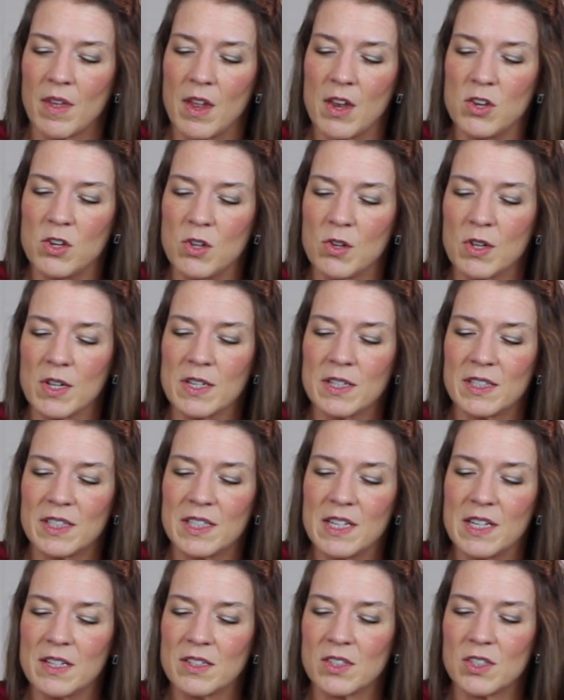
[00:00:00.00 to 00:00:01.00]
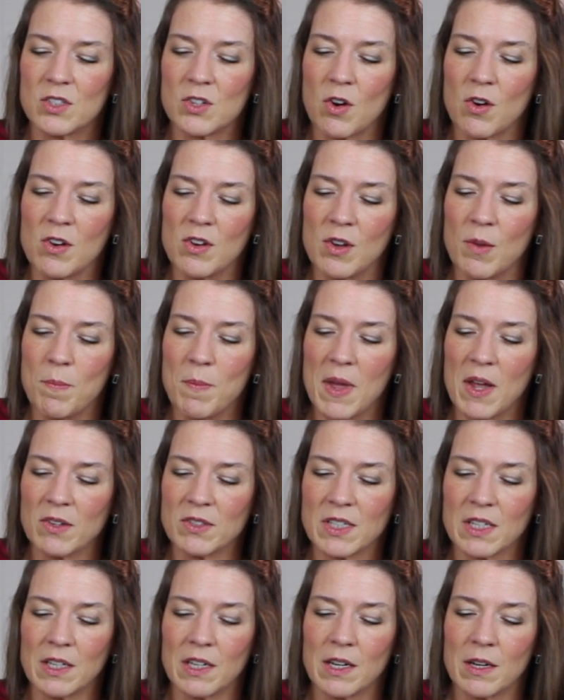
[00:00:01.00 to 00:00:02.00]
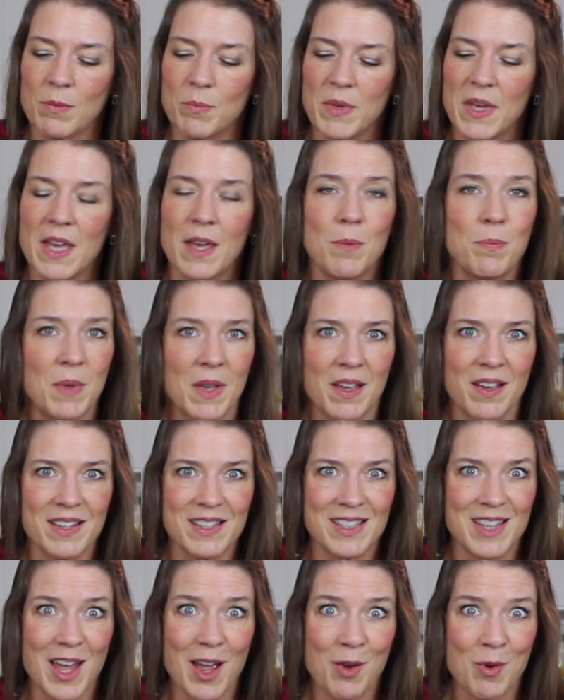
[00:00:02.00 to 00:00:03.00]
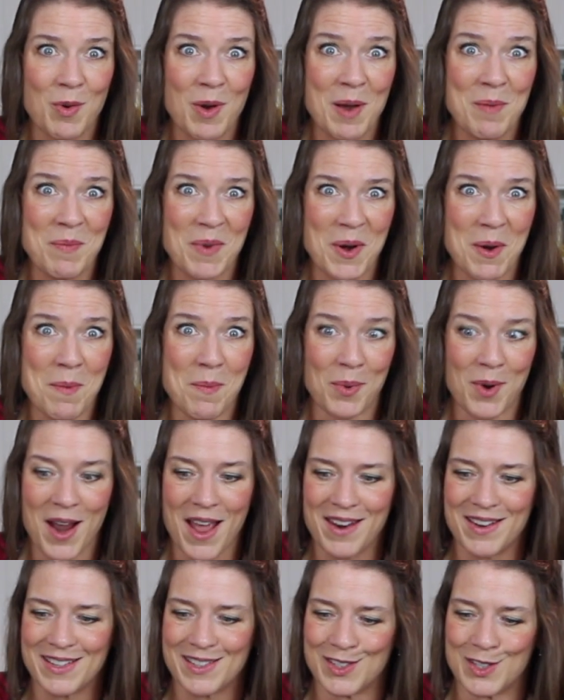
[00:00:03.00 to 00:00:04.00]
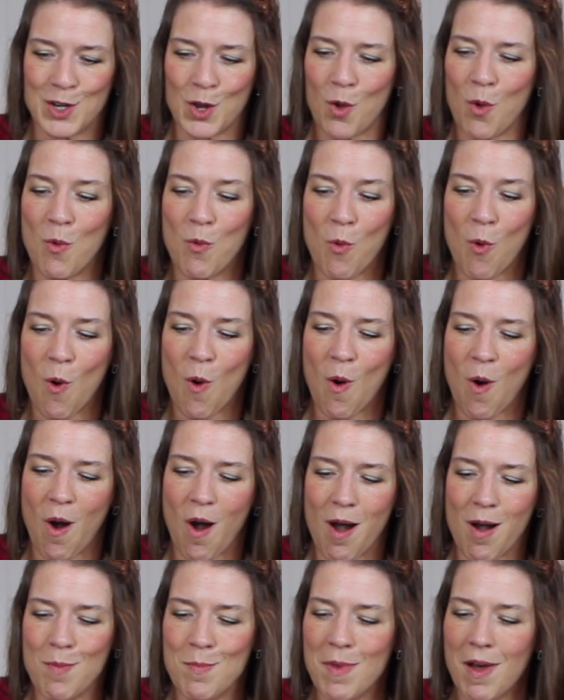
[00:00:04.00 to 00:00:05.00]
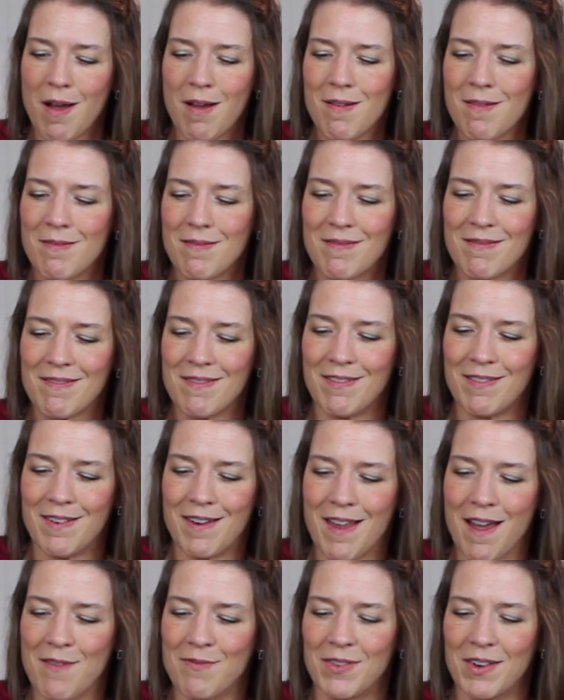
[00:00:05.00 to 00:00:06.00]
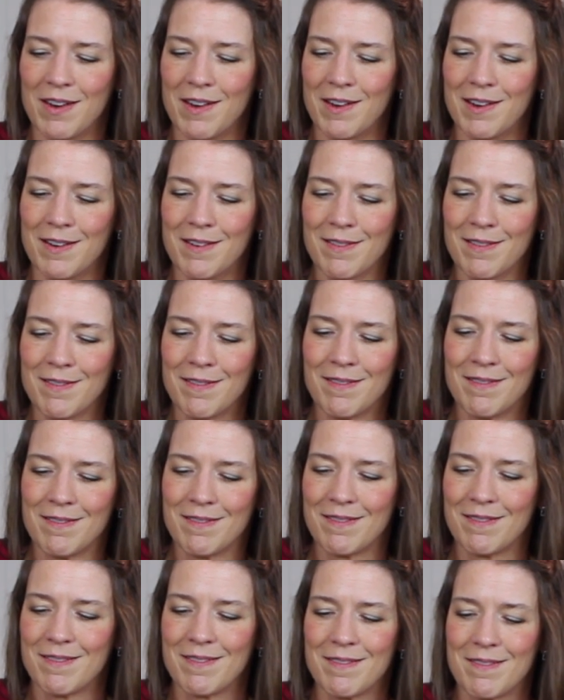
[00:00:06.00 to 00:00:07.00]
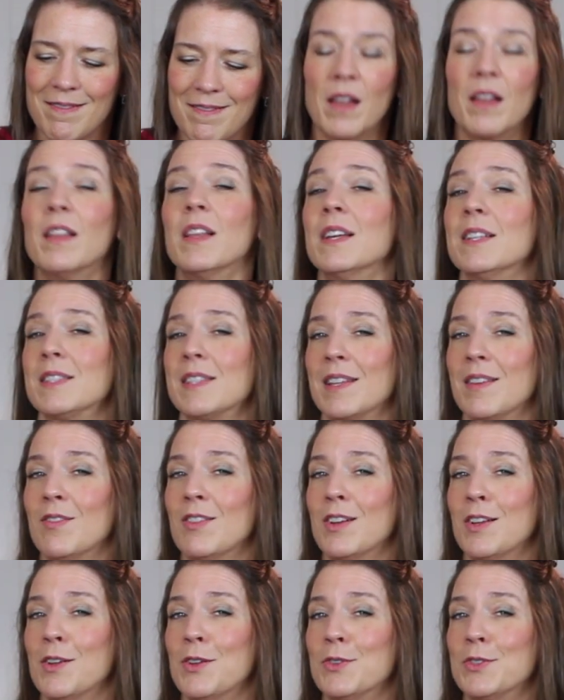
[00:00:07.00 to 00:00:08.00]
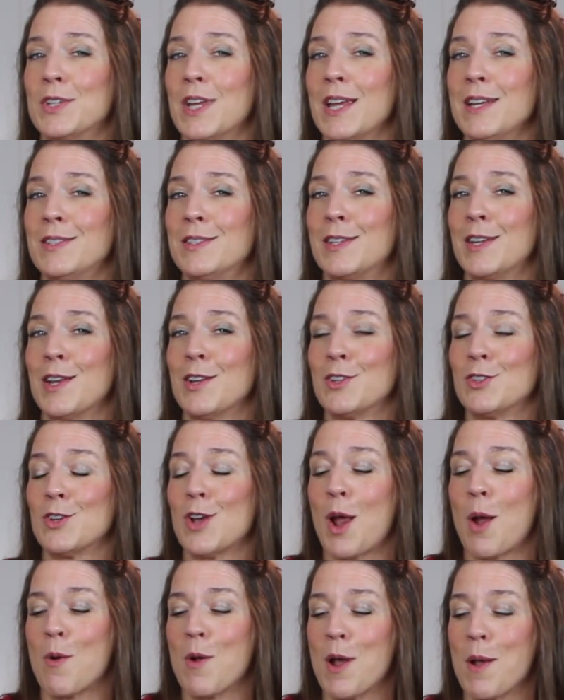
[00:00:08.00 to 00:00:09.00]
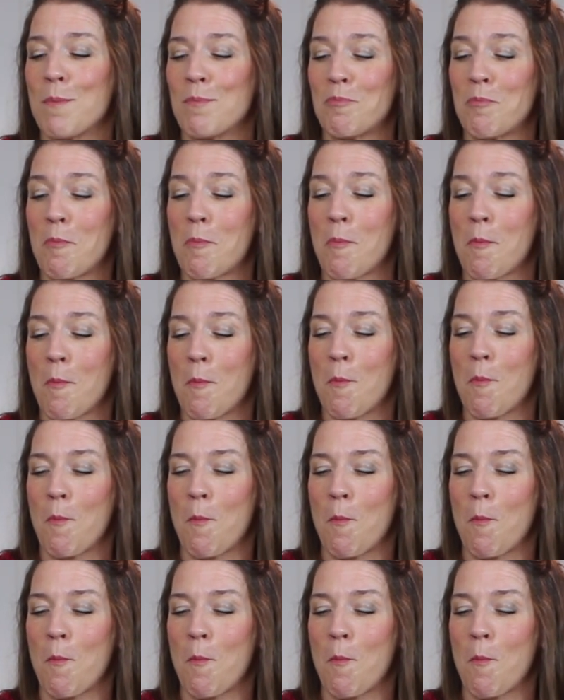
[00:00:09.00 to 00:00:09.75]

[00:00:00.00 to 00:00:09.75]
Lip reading: And you can see it's starting to melt a little bit because that cranberry bread is still warm. Lovely. Let's give it a little taste test, shall we?